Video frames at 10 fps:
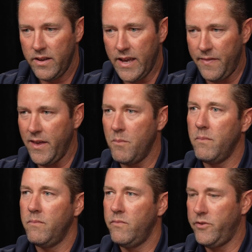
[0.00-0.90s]
get
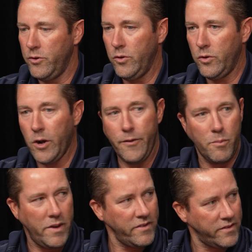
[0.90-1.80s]
them to grow their
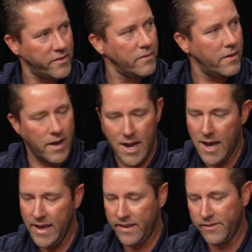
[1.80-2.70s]
business.
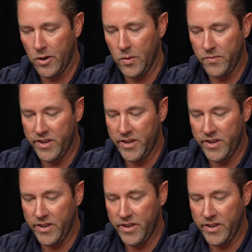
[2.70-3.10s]
And so